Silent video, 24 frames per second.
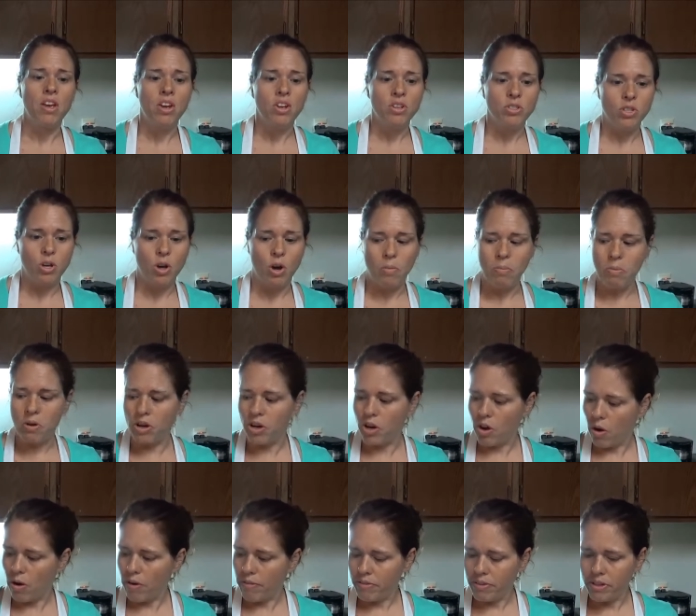So I'm going to
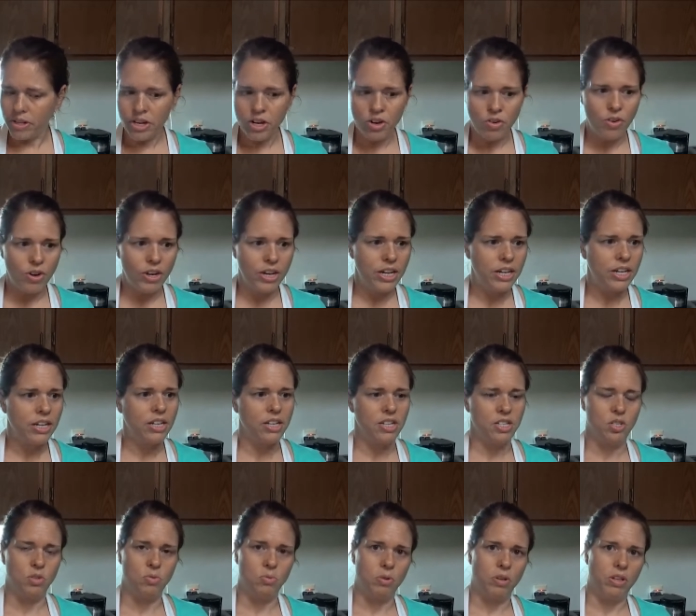go over the ingredient
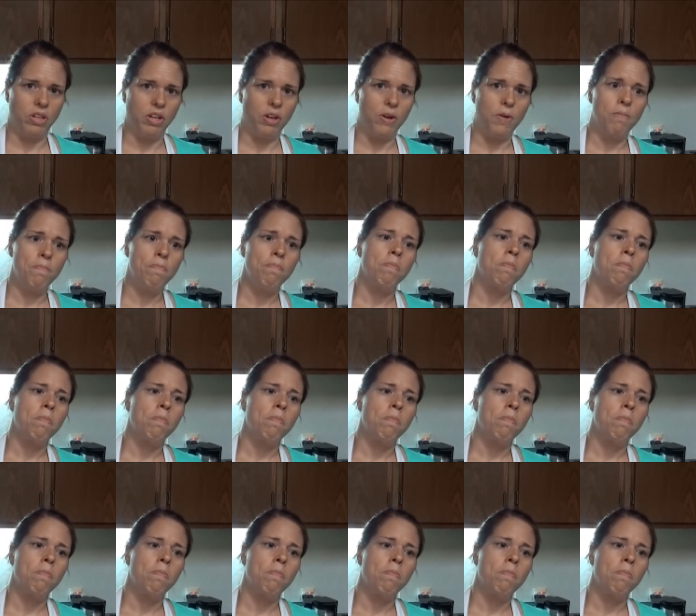list with you.